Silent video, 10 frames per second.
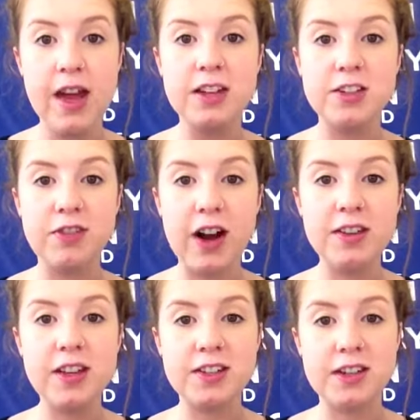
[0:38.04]
Divide
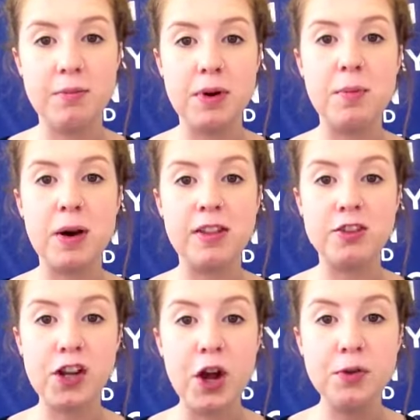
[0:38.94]
this number by the
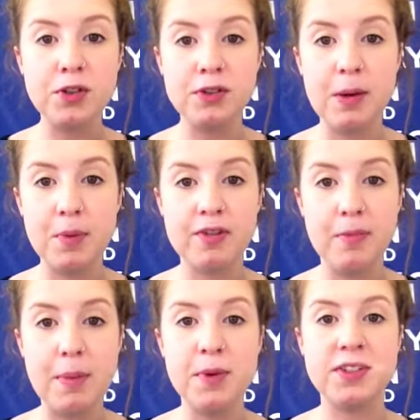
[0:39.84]
total number of
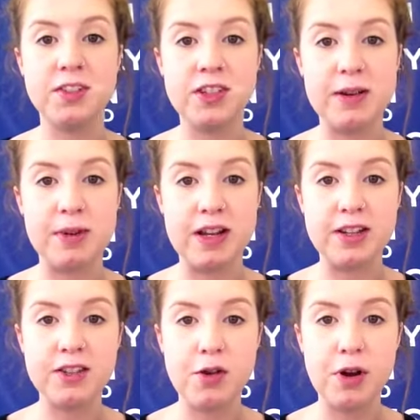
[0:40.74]
members and team
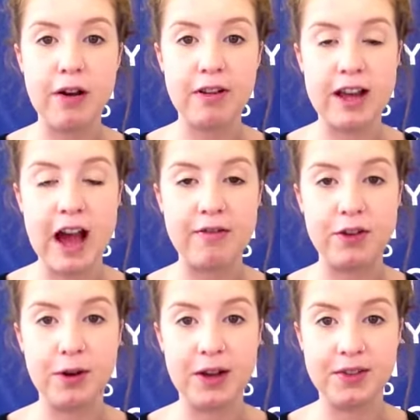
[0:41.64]
leaders you currently have in
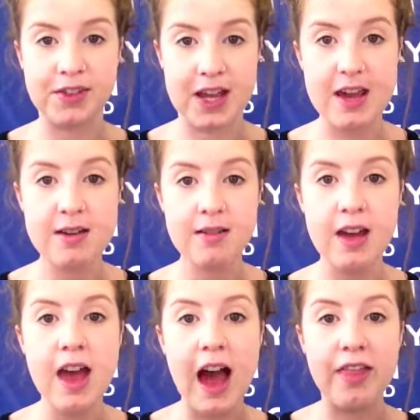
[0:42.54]
your LC,
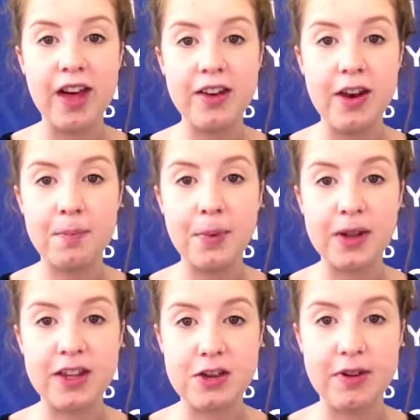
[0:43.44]
and that number
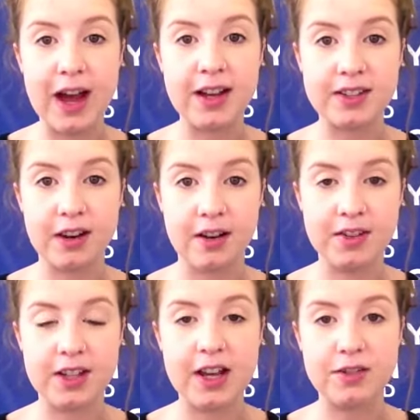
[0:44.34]
that you get as an
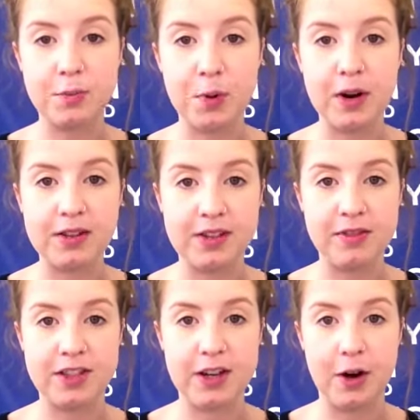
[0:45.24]
answer is your
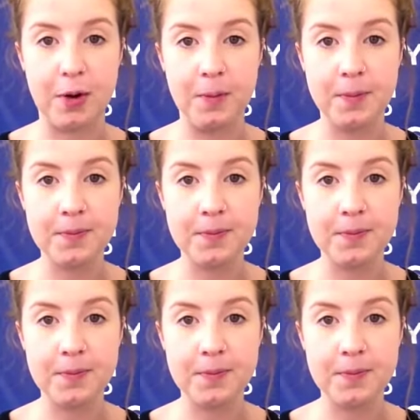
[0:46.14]
productivity goal.